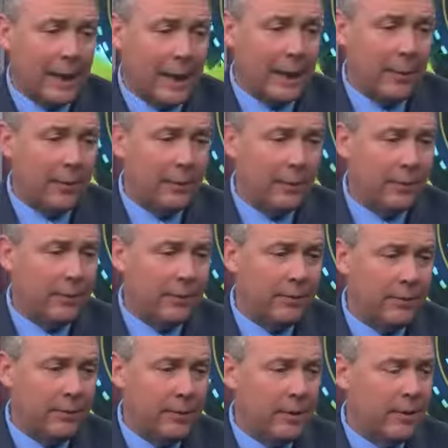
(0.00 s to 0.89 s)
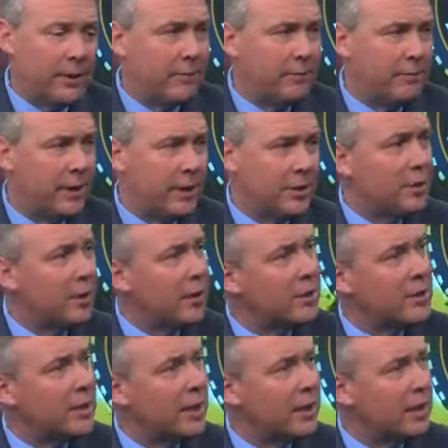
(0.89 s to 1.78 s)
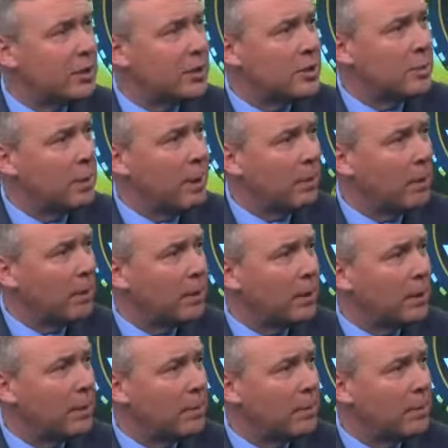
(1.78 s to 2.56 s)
I would venture to say this is probably